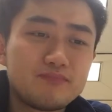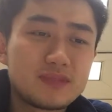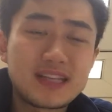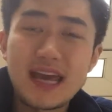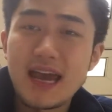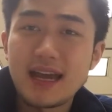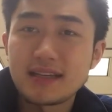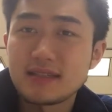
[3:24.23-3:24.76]

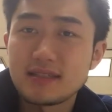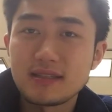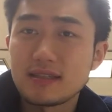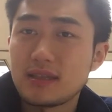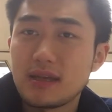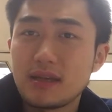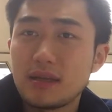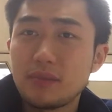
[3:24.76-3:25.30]
texts
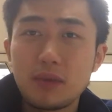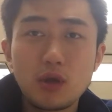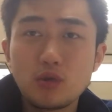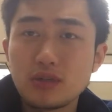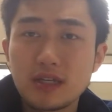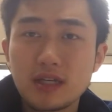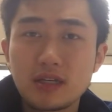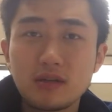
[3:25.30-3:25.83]
and the
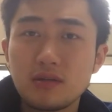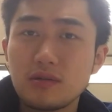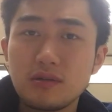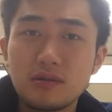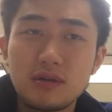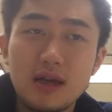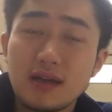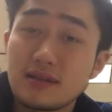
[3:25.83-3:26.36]

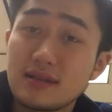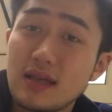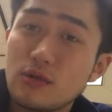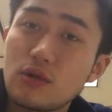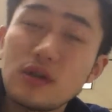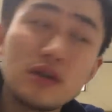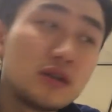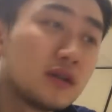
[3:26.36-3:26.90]
musical,
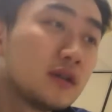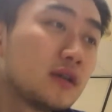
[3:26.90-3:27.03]
etc.